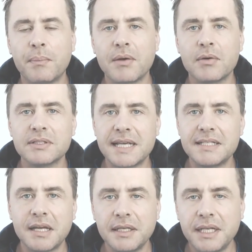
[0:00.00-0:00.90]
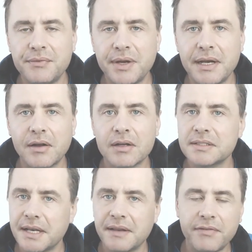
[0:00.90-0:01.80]
because they suddenly
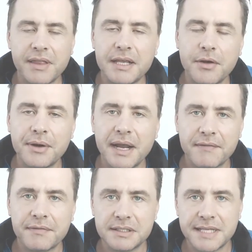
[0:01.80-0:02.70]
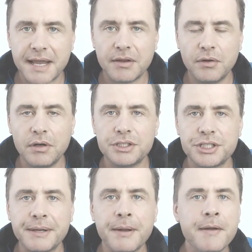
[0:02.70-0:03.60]
realize that if they don't have the
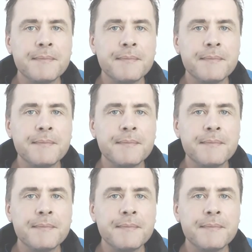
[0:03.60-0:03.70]
technology,